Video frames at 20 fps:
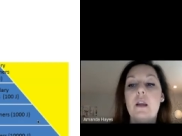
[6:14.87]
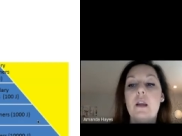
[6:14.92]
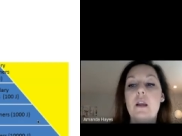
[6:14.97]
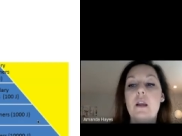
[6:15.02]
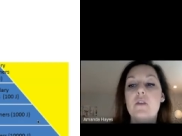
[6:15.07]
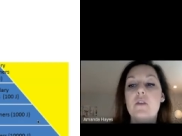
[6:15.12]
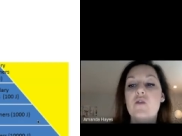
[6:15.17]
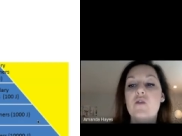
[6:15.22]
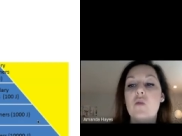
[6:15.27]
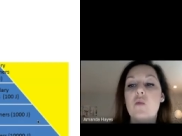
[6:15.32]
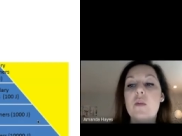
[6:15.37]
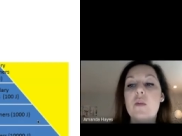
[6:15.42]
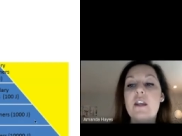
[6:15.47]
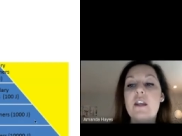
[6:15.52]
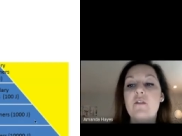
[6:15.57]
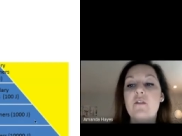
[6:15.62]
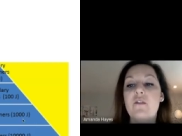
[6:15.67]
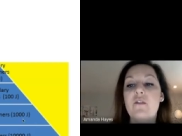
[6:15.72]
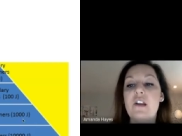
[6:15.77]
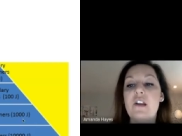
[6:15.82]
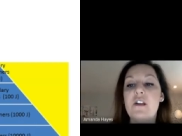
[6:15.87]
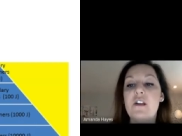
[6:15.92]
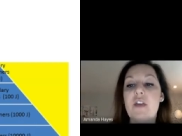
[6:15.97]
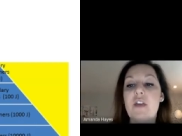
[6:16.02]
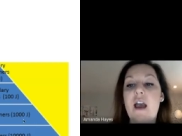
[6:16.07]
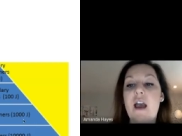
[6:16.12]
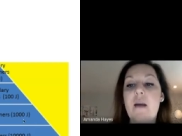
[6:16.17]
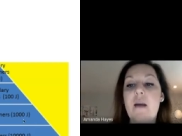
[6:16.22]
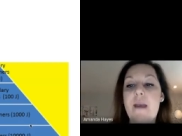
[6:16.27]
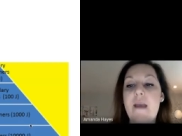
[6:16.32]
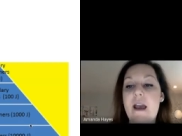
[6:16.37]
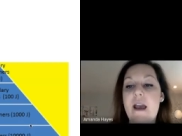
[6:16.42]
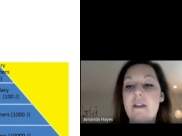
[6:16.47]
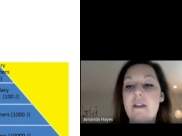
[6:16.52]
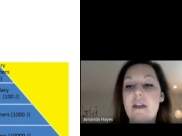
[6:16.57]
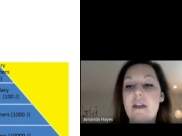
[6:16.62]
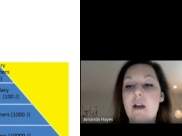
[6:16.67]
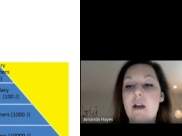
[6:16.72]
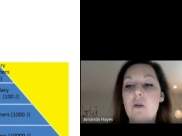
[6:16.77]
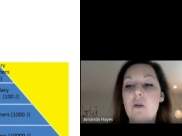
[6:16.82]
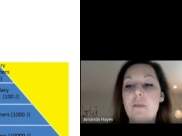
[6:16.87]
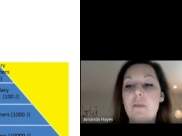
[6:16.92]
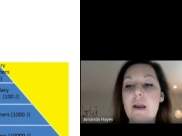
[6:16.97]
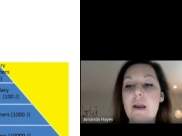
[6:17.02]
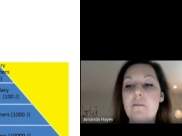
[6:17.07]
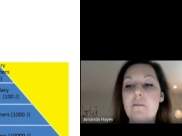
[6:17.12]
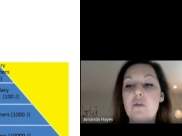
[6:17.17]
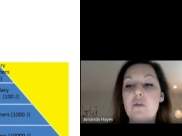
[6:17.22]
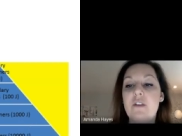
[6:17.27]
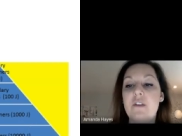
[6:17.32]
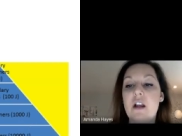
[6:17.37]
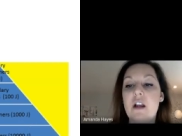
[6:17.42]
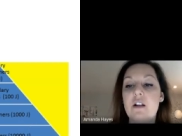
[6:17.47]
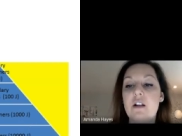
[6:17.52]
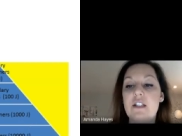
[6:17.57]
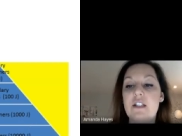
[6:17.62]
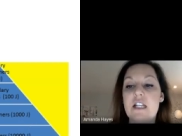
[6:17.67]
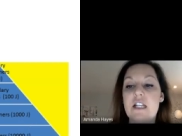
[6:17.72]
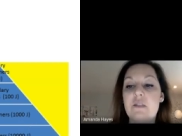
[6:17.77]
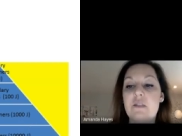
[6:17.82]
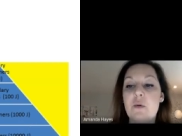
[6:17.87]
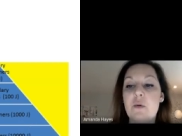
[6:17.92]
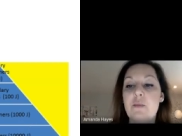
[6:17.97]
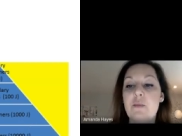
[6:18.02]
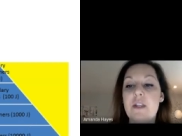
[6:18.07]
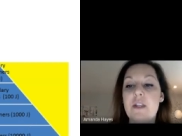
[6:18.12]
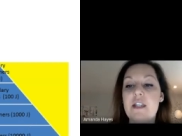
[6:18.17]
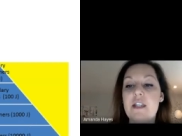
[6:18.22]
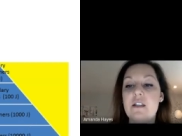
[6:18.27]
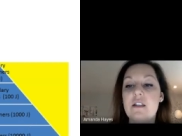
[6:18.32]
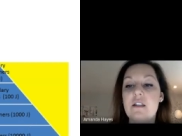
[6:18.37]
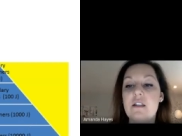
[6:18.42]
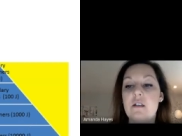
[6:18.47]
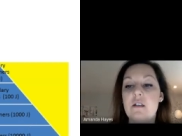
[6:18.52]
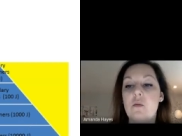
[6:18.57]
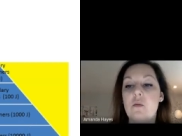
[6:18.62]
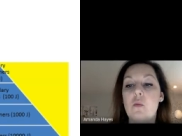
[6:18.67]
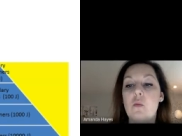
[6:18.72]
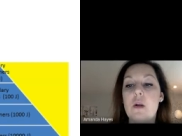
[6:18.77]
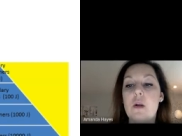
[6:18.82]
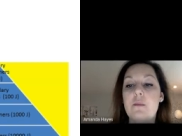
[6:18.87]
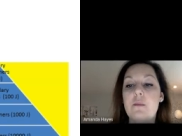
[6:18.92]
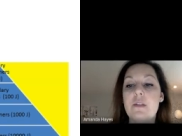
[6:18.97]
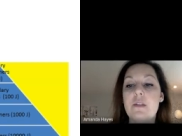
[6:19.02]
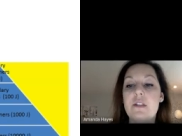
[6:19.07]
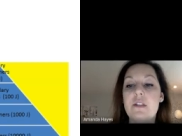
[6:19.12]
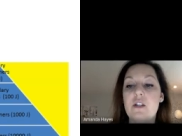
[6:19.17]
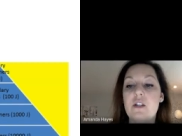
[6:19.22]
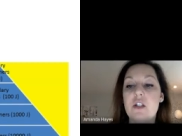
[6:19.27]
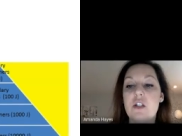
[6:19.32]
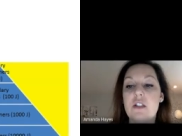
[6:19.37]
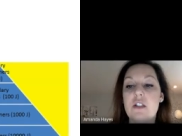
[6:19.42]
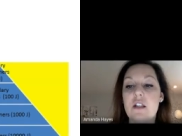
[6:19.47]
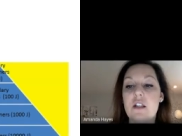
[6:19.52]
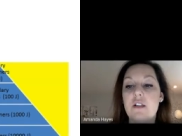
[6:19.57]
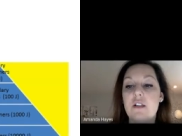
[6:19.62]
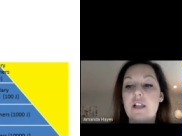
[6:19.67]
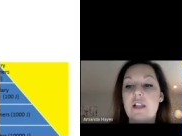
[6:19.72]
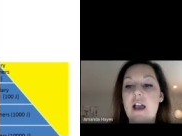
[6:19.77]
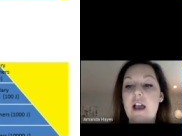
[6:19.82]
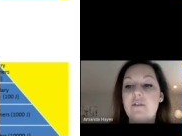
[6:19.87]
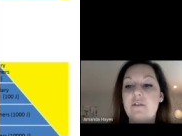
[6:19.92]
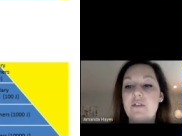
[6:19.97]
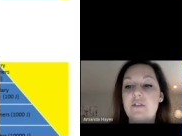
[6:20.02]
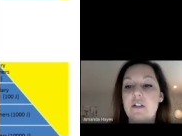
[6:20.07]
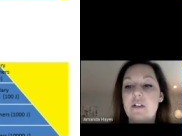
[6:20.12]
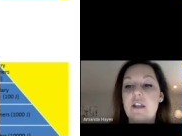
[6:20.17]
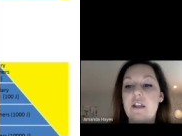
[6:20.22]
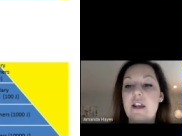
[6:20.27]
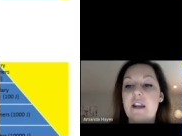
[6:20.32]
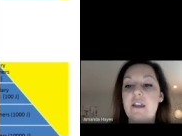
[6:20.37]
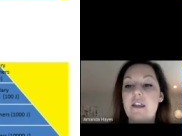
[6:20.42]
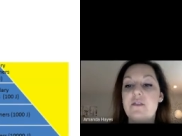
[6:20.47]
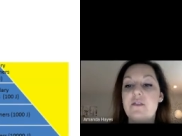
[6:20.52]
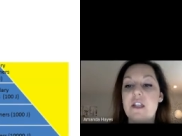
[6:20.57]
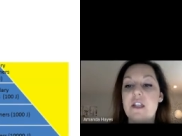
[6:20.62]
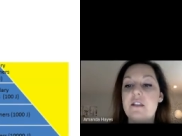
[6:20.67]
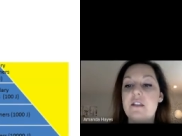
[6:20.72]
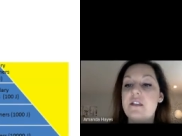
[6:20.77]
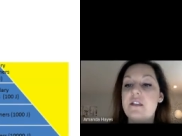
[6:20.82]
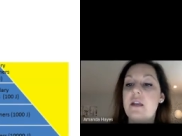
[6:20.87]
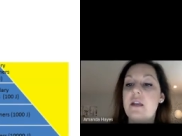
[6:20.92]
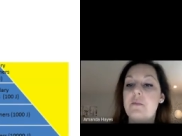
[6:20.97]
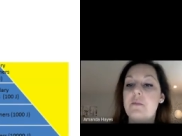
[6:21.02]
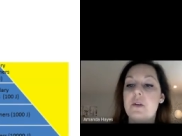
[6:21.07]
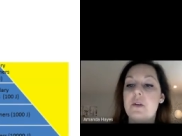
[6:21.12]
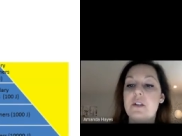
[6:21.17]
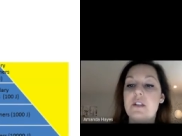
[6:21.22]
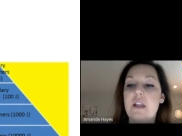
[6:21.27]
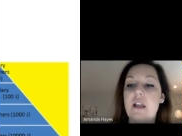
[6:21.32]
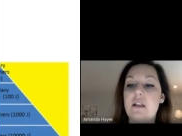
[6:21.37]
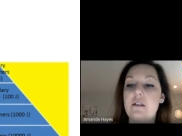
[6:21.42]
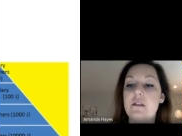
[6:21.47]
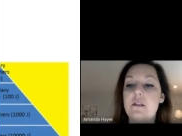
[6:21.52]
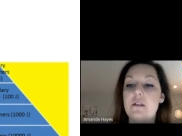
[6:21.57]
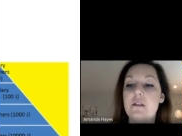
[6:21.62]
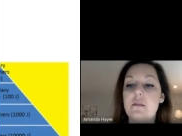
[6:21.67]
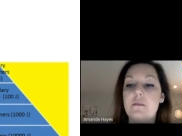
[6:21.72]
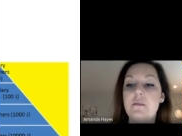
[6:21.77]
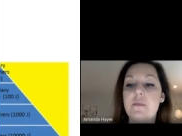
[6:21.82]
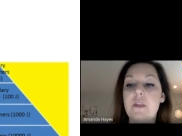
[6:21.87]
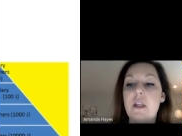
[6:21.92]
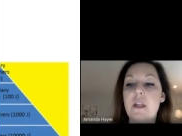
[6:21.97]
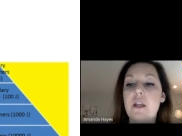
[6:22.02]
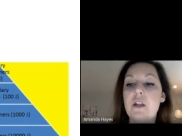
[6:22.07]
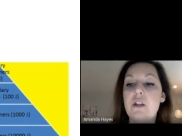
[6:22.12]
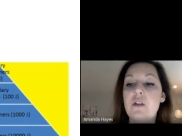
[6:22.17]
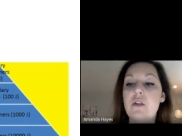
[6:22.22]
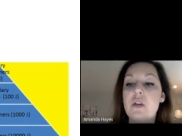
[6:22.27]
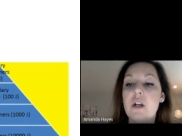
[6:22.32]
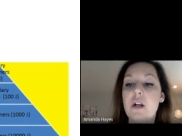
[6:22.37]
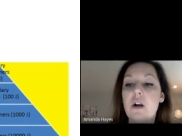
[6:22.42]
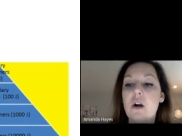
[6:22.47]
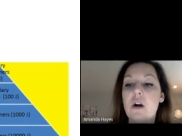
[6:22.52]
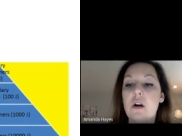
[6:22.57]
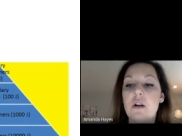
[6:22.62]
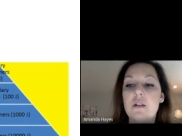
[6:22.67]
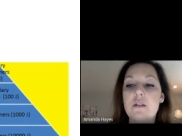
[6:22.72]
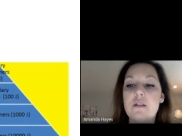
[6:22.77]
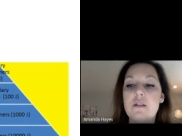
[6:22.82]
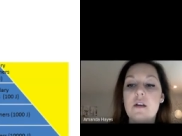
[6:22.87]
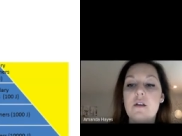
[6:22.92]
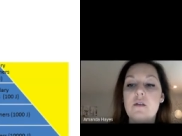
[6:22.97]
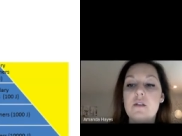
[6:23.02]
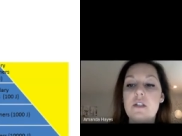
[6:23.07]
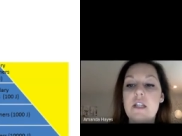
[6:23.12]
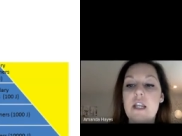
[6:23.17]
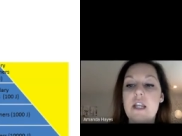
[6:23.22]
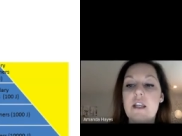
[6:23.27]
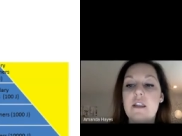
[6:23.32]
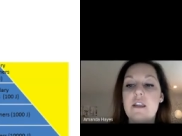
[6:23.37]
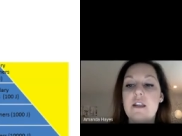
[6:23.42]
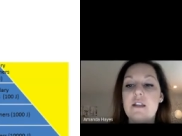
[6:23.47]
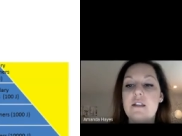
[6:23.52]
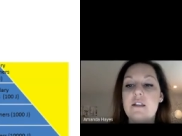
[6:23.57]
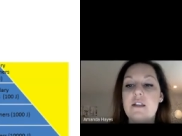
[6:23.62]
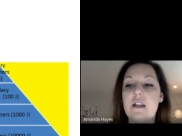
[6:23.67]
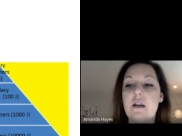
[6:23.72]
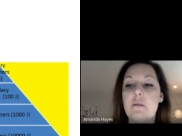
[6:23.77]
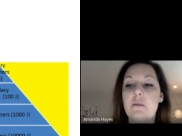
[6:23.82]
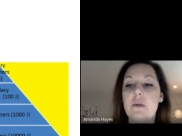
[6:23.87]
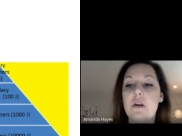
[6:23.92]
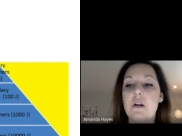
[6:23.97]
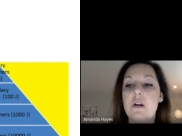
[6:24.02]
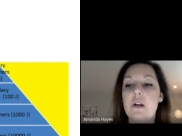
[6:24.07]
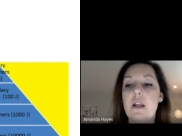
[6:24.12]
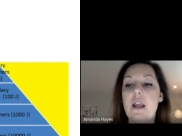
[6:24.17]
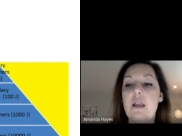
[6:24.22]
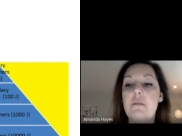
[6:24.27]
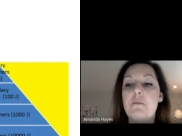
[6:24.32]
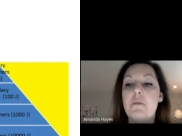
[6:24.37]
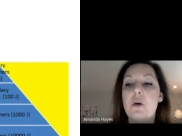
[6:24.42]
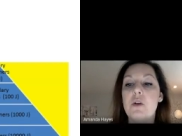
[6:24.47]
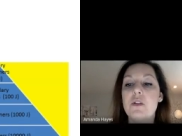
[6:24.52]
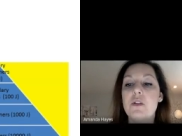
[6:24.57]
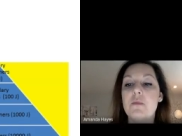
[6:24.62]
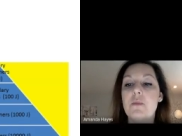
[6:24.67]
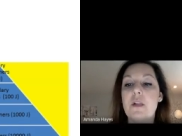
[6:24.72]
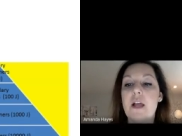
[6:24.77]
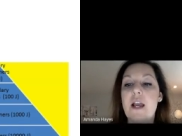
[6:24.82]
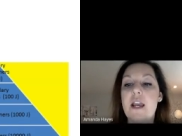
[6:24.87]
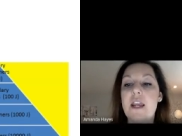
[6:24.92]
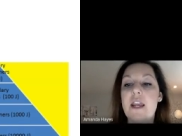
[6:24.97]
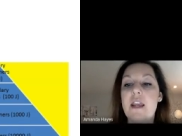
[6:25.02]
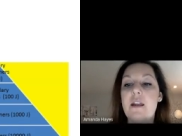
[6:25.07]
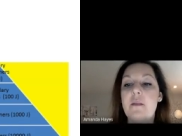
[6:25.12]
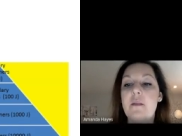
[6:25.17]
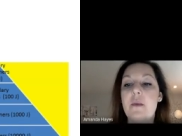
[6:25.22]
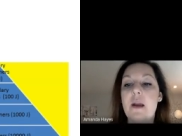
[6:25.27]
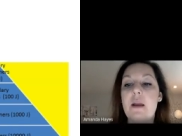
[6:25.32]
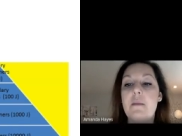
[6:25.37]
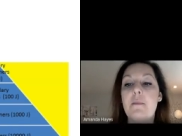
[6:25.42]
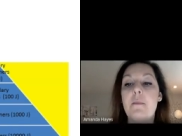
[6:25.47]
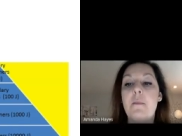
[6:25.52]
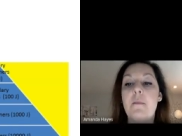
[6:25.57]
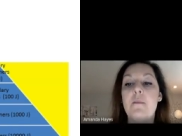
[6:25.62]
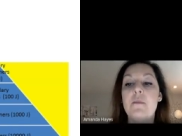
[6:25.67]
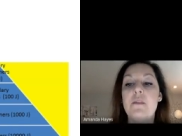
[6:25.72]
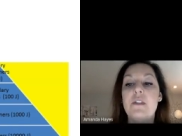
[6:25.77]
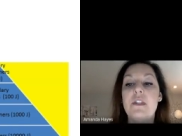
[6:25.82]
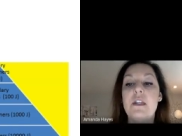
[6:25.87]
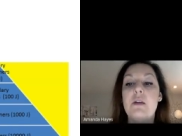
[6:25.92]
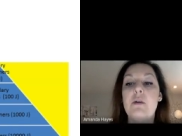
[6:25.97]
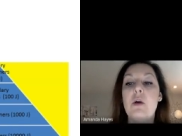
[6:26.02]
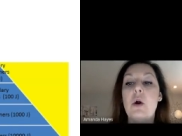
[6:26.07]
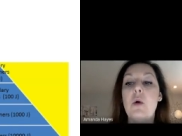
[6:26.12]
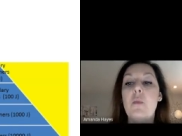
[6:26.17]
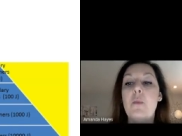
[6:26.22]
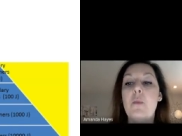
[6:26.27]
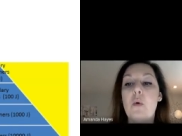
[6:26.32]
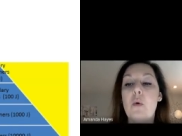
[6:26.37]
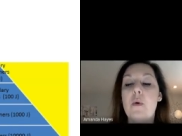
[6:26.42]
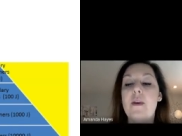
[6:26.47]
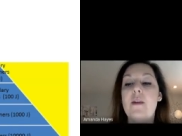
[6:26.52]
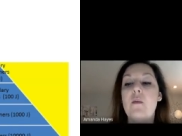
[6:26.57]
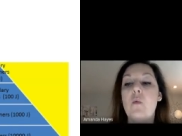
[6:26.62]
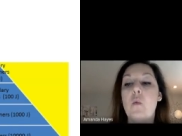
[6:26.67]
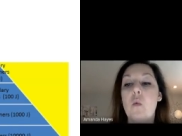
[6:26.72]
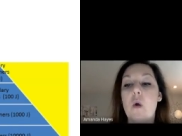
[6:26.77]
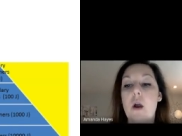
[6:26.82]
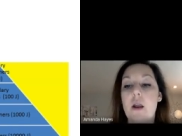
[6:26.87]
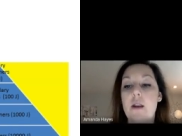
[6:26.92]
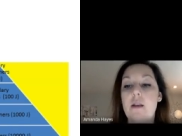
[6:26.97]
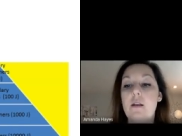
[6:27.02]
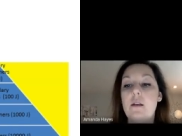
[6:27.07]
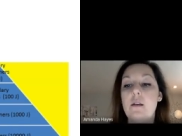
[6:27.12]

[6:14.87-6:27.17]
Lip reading: So we can figure that math out by moving our decimal place one position to the left. That gives us 10%. You could also take this number and multiply it by 0.1,